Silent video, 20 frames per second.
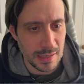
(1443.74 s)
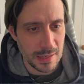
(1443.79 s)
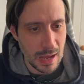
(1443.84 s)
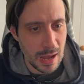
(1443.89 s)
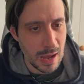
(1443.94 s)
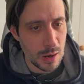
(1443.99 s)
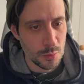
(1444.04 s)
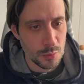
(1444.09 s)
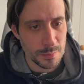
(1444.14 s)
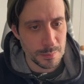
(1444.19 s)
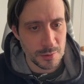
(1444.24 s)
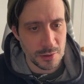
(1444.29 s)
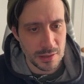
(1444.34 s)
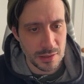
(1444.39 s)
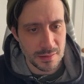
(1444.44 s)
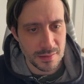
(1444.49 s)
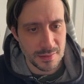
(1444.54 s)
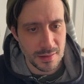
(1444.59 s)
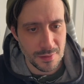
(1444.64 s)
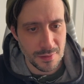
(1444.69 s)
kind of
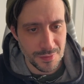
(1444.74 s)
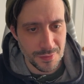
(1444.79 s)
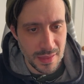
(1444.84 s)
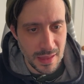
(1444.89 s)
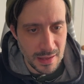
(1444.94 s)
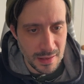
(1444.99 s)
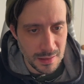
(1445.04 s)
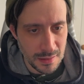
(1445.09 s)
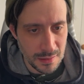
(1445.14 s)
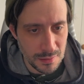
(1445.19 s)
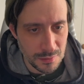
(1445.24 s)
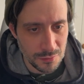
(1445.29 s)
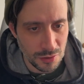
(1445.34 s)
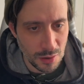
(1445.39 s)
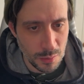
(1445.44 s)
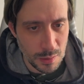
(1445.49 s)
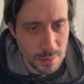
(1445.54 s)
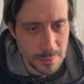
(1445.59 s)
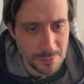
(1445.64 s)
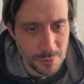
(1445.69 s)
aquamarine stuff they
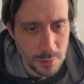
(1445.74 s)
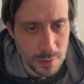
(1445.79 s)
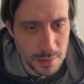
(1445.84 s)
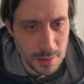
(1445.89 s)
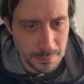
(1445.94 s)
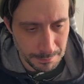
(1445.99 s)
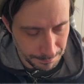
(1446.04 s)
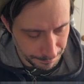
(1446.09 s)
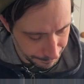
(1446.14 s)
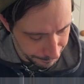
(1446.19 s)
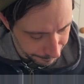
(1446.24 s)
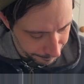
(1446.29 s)
show up for.